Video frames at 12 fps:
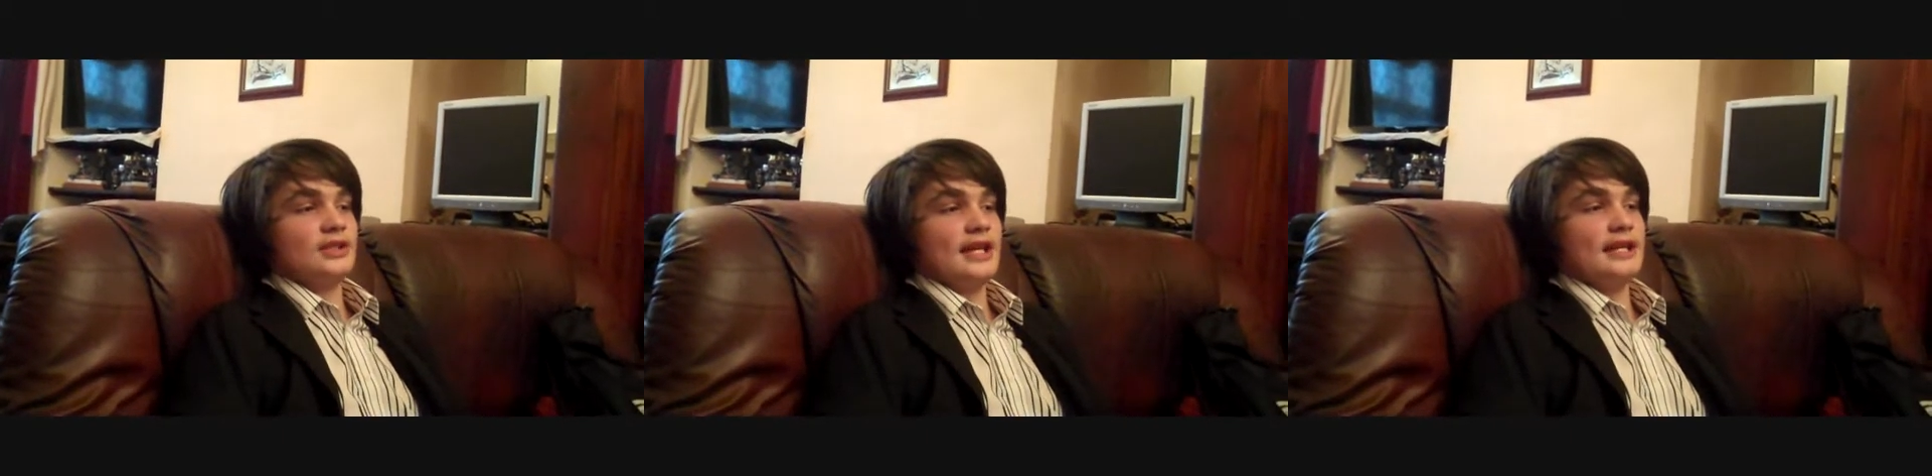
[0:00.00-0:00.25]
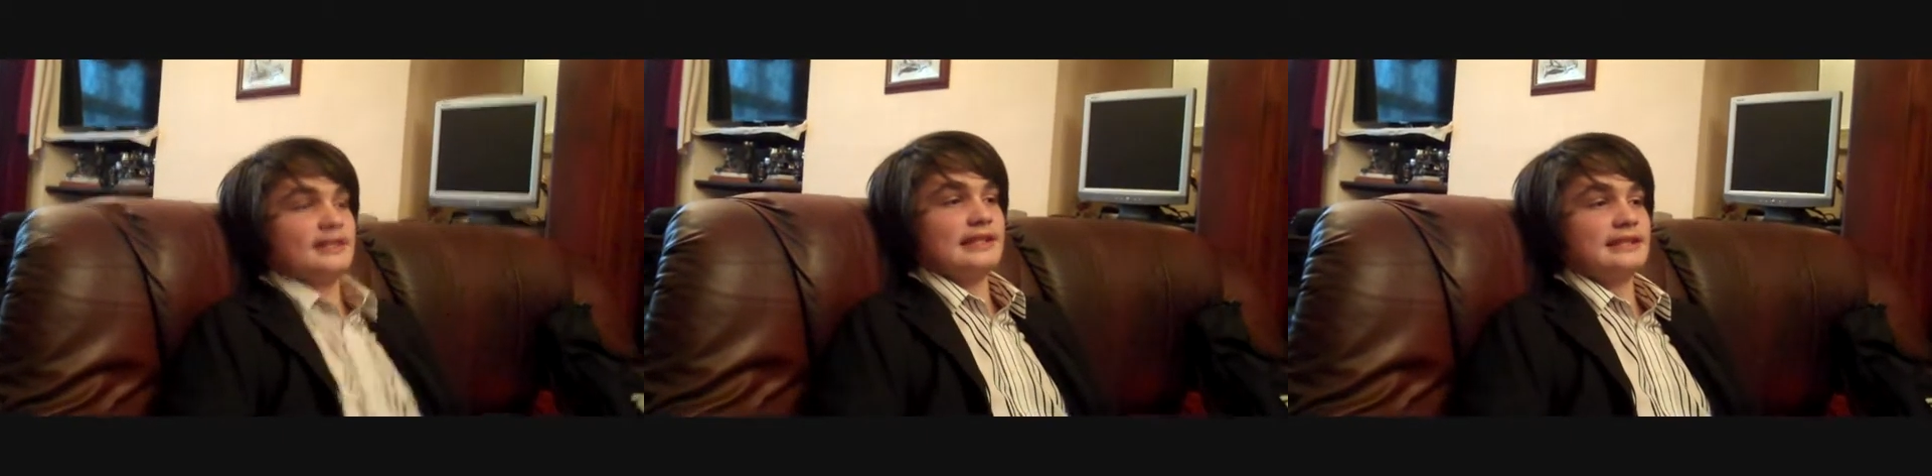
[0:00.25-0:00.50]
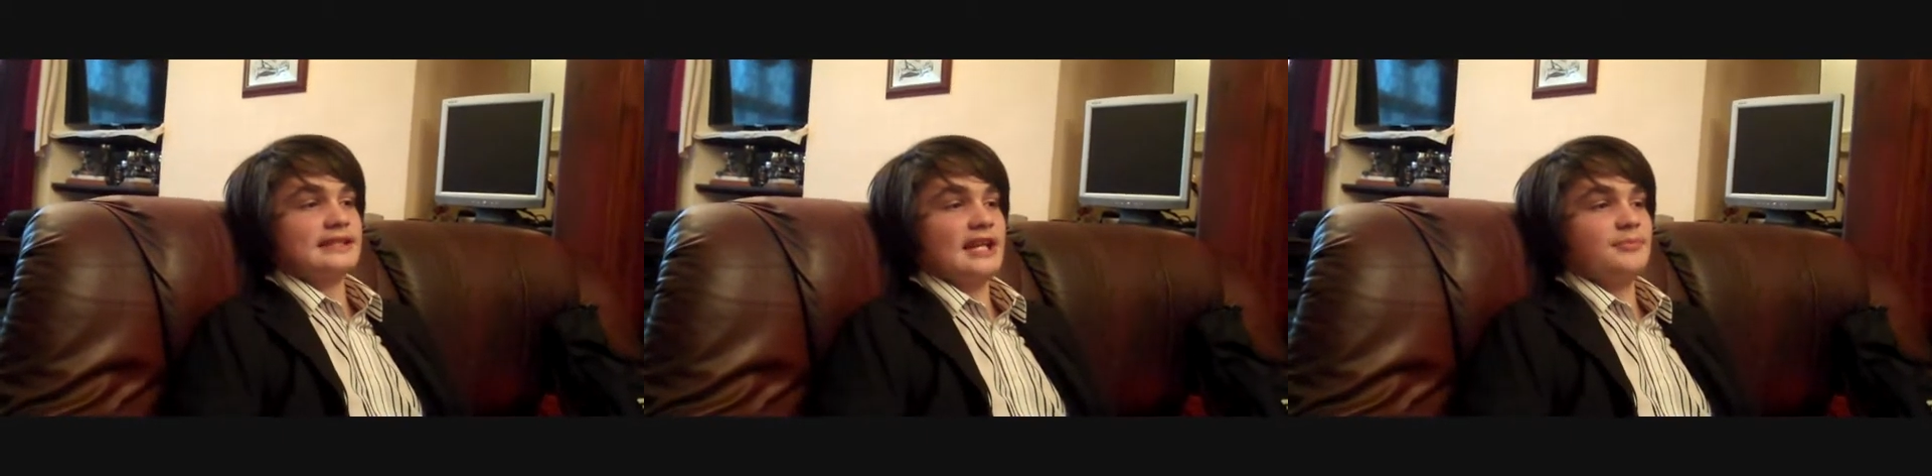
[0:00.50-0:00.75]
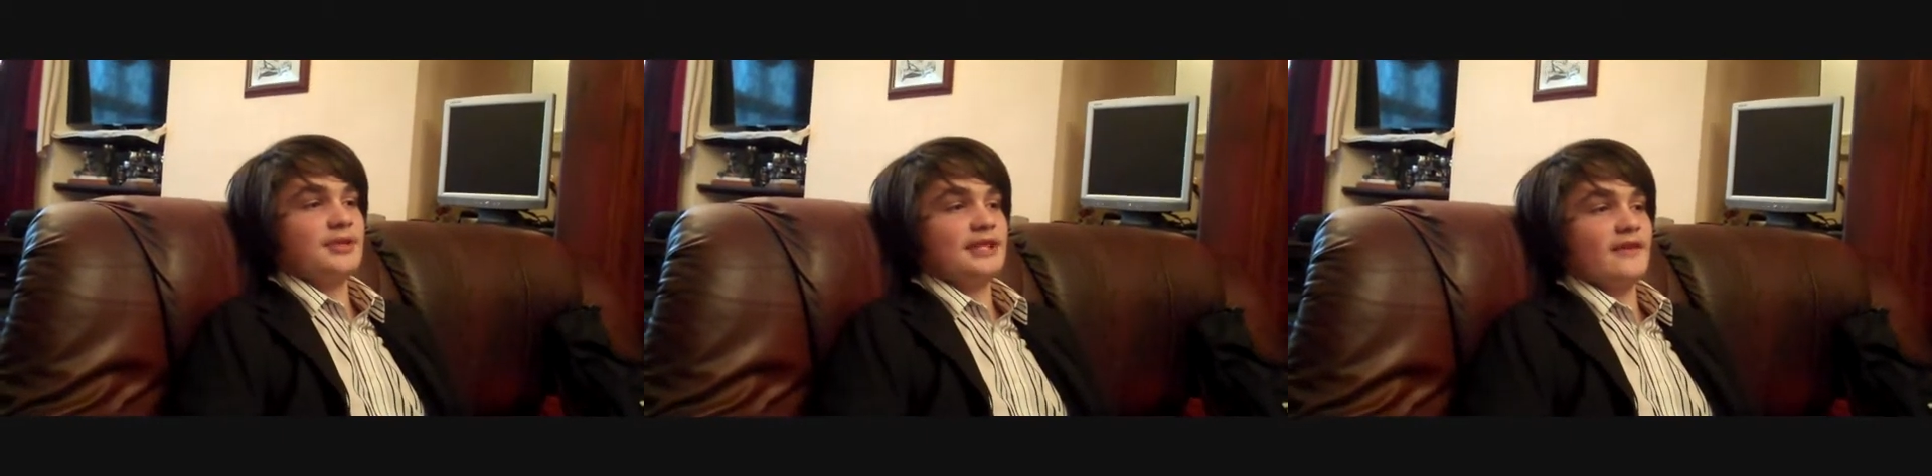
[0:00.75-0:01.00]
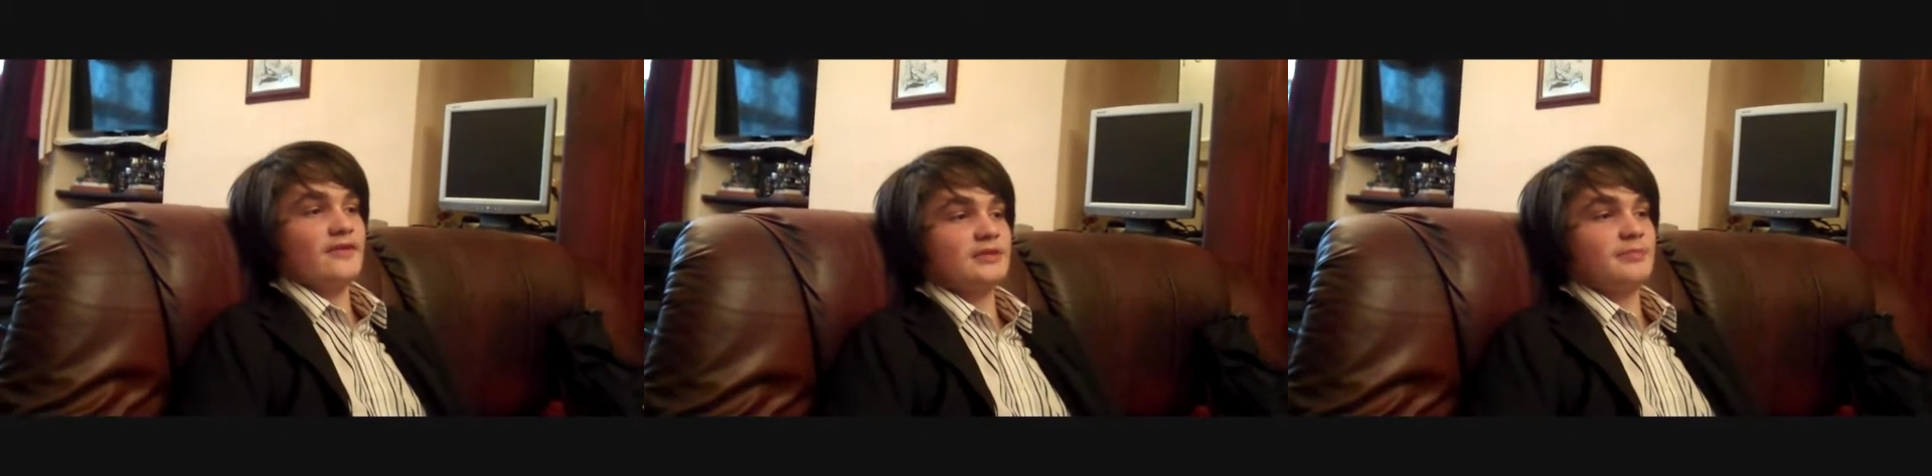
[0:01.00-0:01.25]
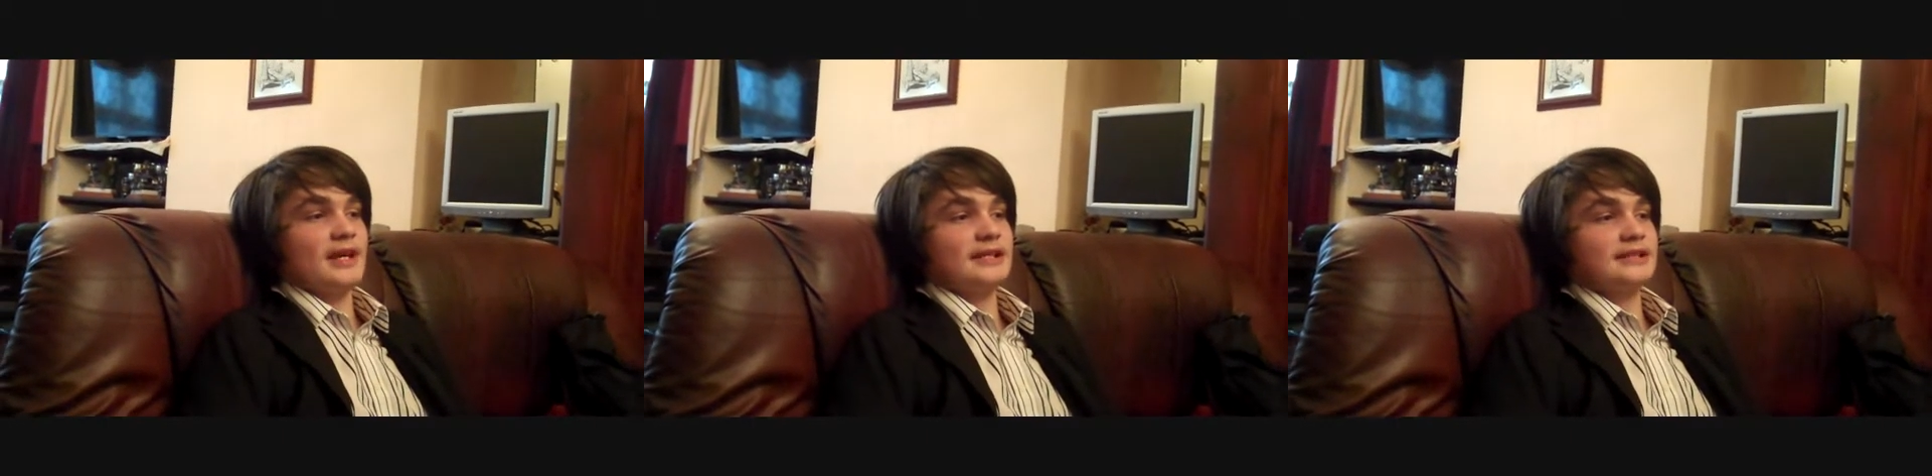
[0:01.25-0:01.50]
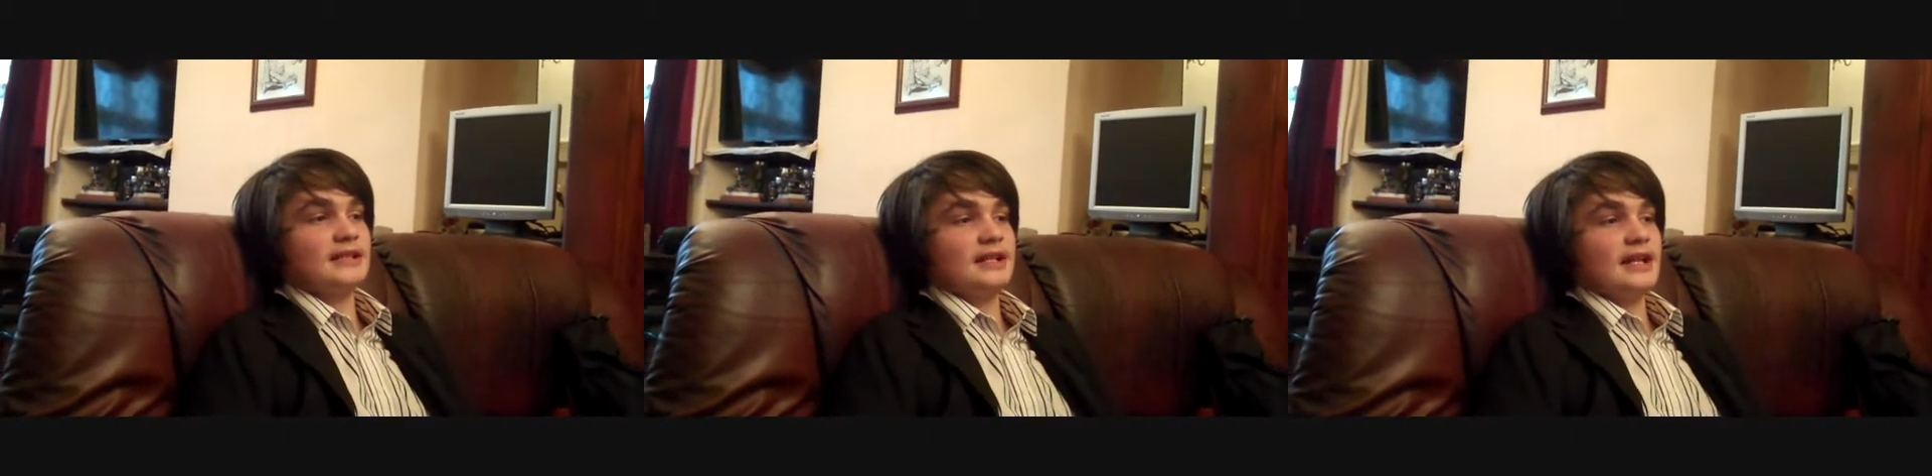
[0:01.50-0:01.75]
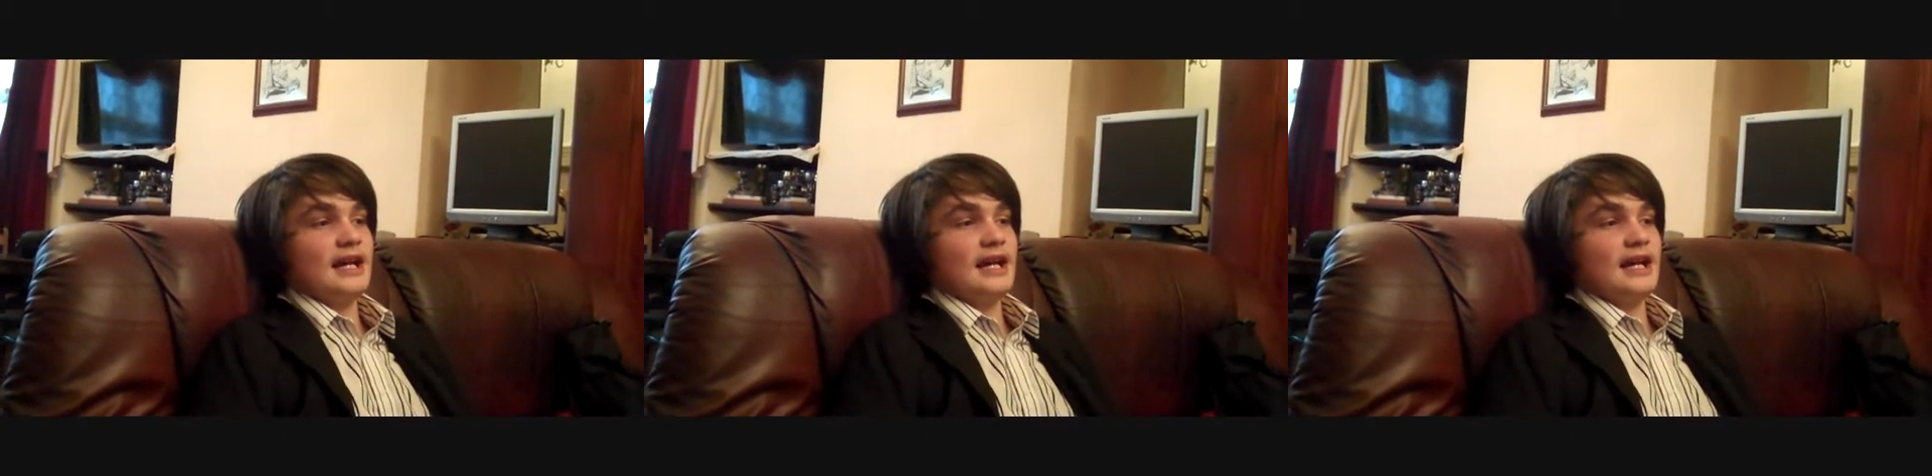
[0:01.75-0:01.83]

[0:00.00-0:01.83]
to then escape the nether space